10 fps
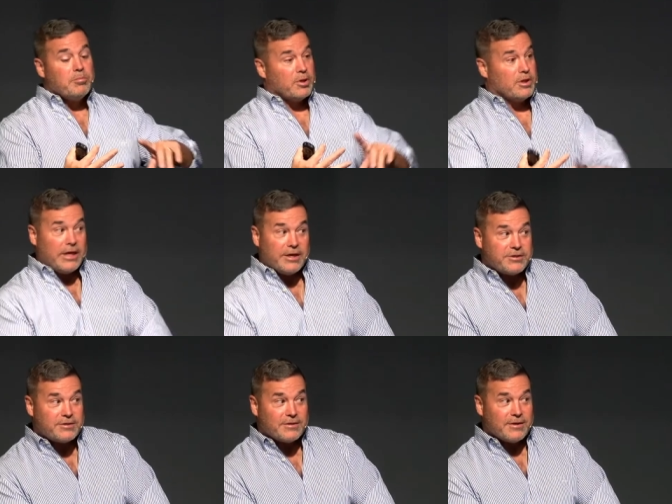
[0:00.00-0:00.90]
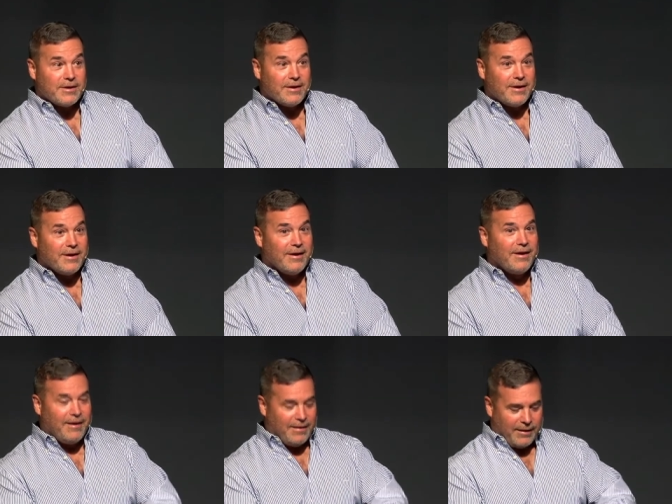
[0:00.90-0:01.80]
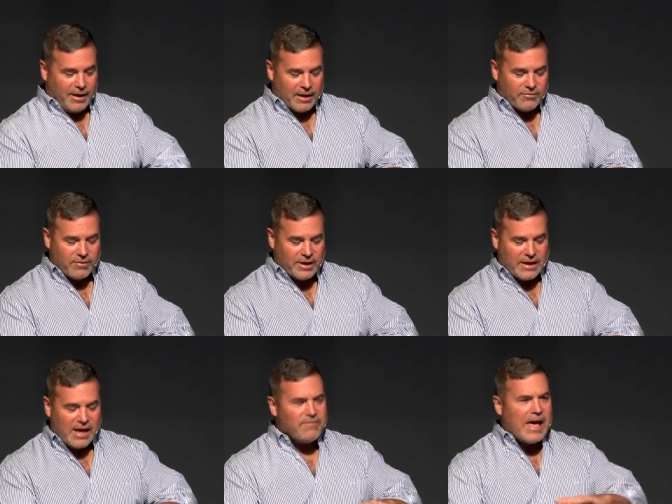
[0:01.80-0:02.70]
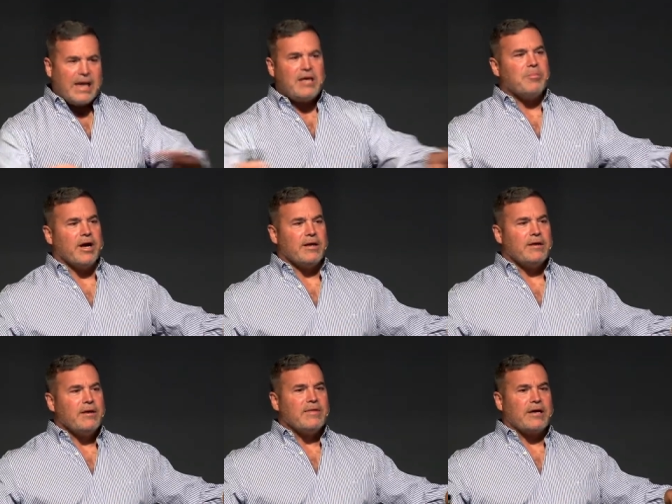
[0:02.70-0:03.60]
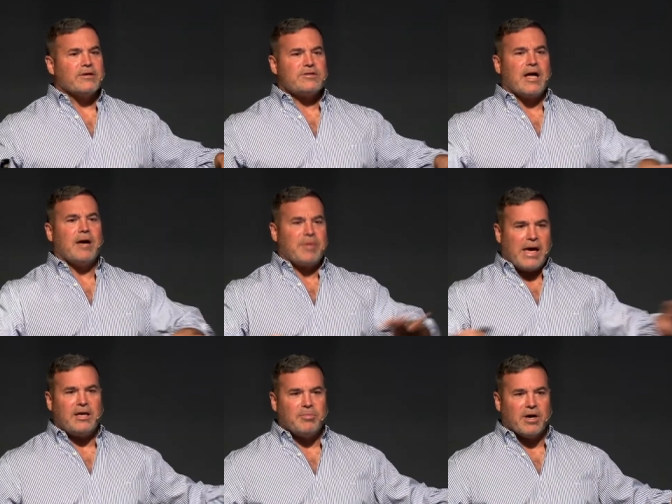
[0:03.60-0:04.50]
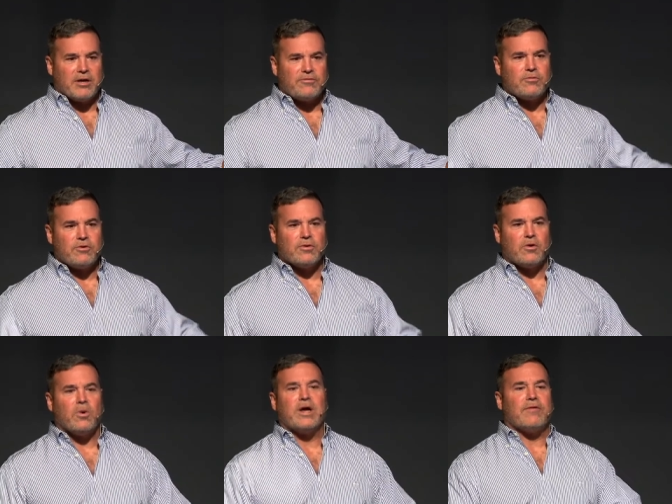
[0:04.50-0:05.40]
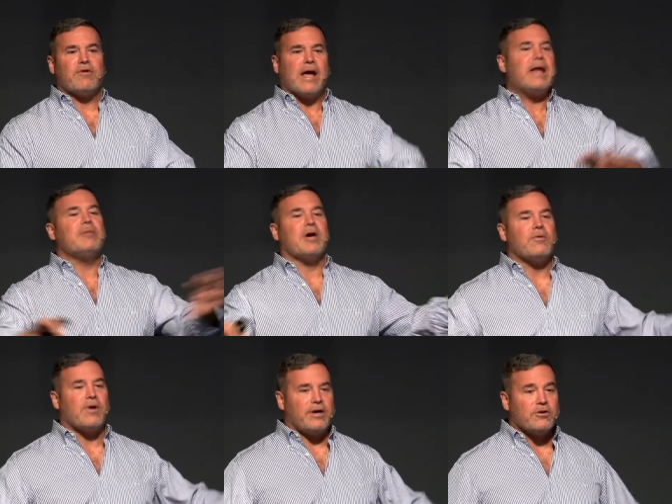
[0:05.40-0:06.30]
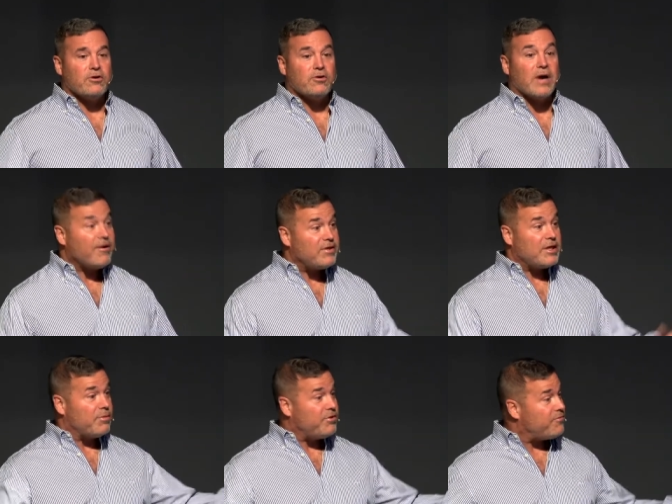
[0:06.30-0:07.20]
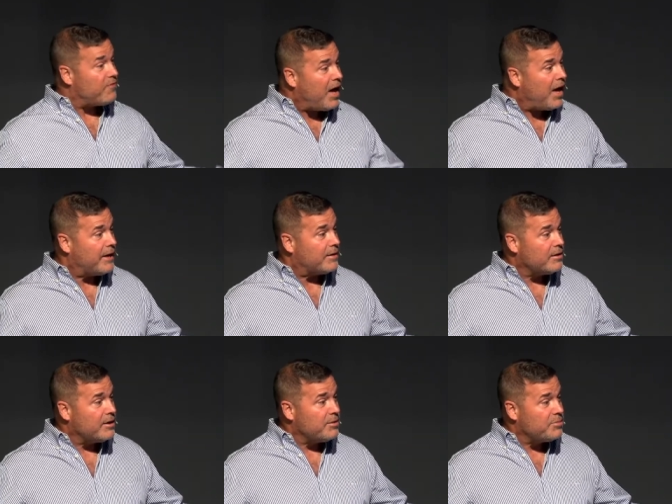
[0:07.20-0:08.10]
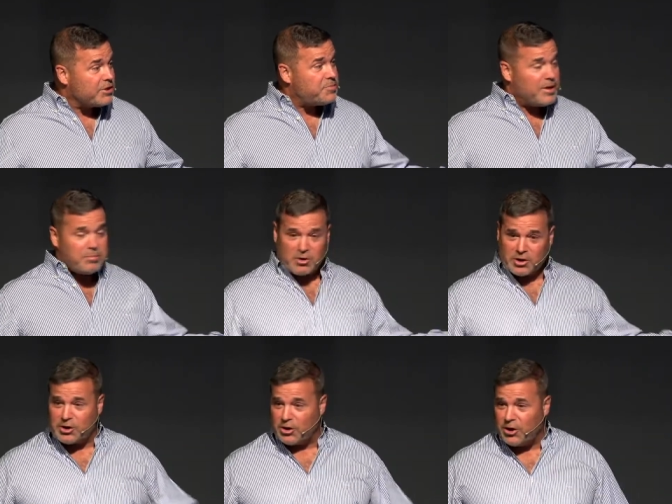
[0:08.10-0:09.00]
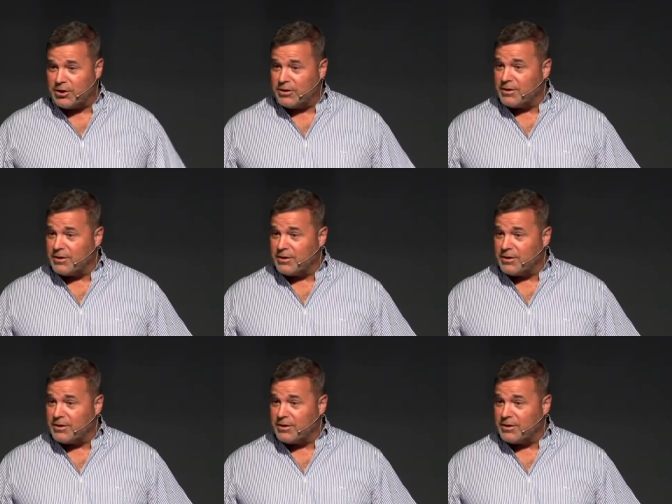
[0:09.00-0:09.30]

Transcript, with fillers: police, if we didn't have anybody that could stop anybody from doing whatever anybody wanted to do, everything would be fine because people are good.